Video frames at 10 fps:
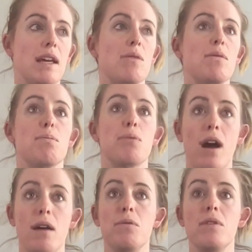would
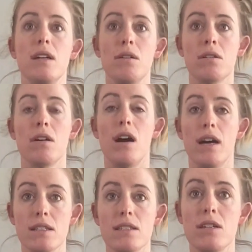probably
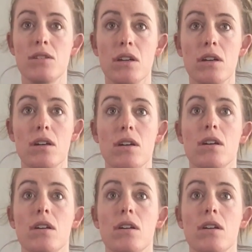honestly took